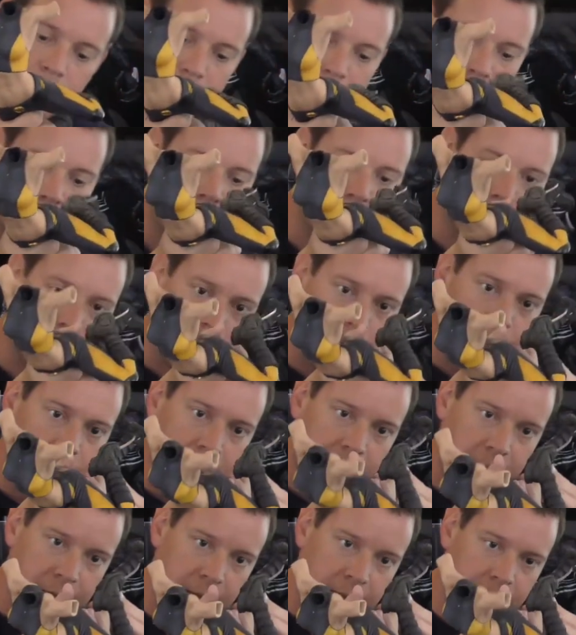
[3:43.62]
So it
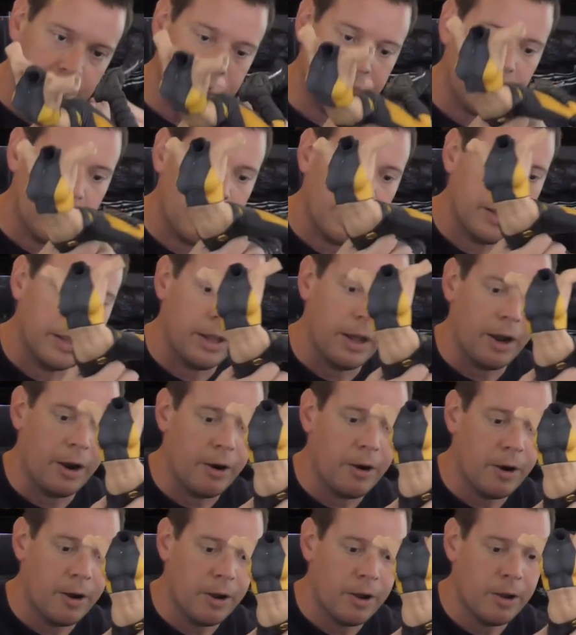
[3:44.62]
definitely keys right in
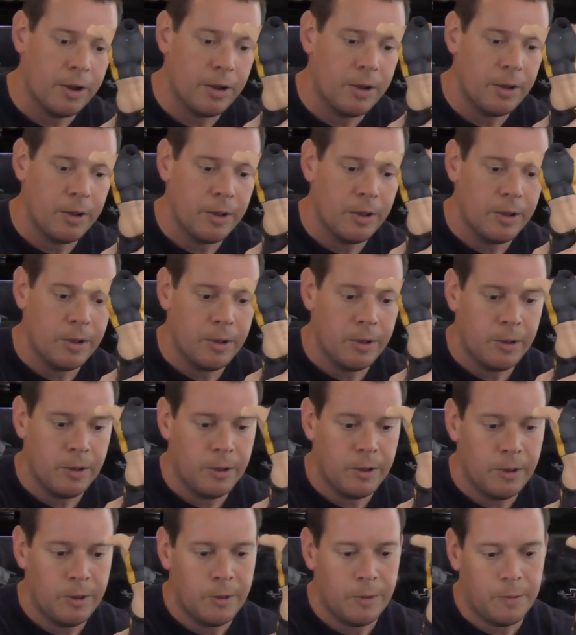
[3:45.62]
there.
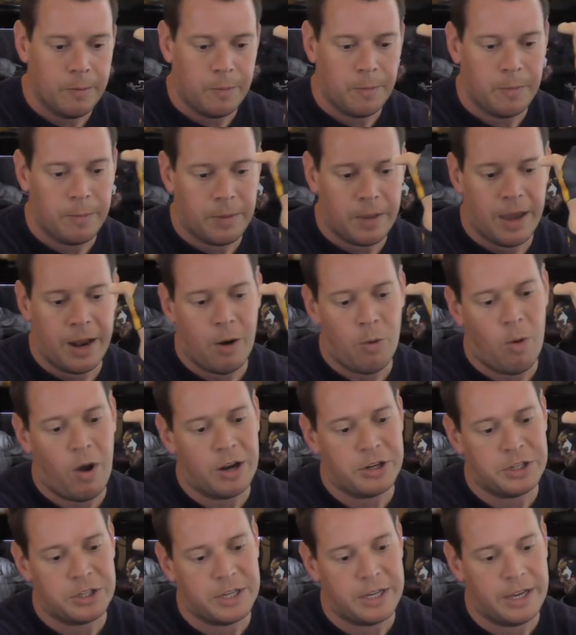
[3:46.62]
I don't
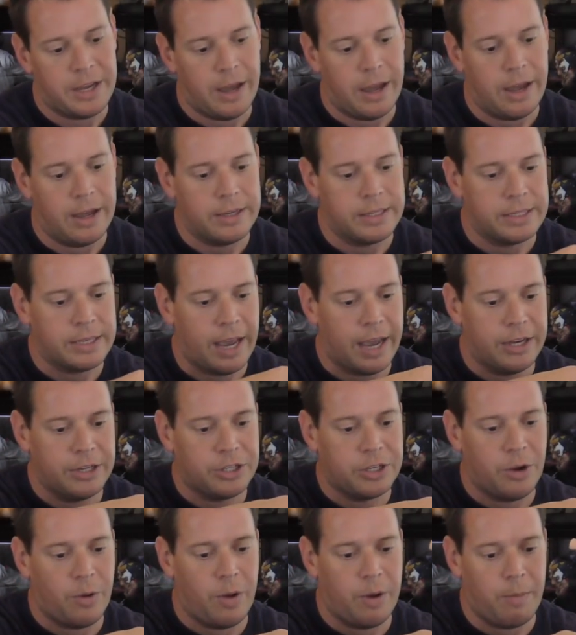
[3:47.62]
watch the
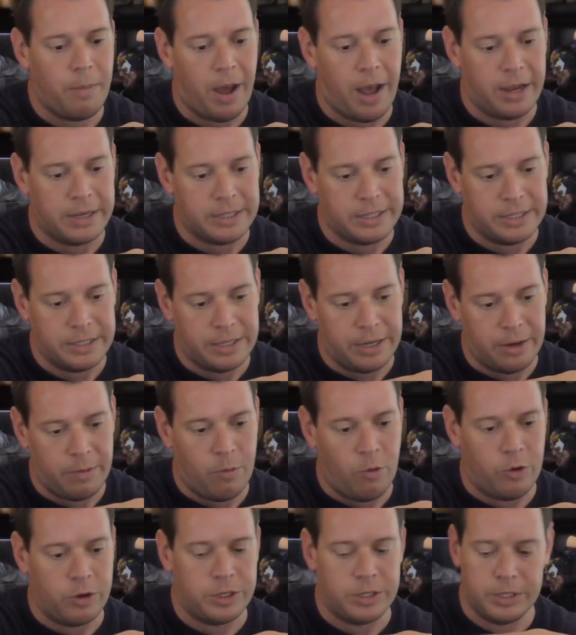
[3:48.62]
Sideshow unboxings
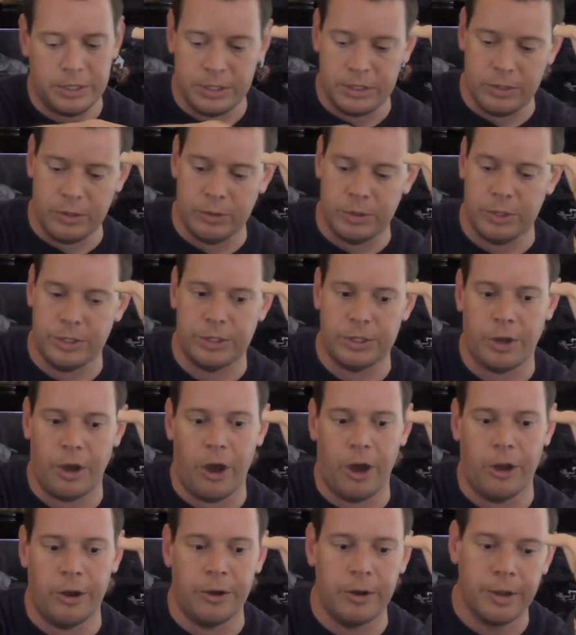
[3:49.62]
anymore since Susan's
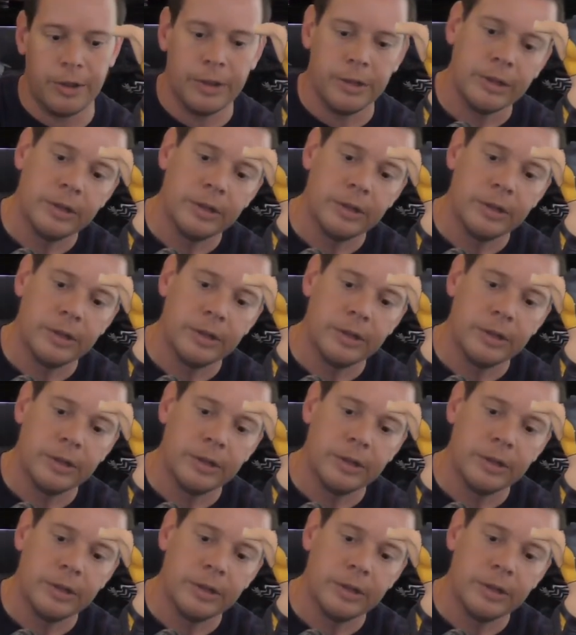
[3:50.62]
gone.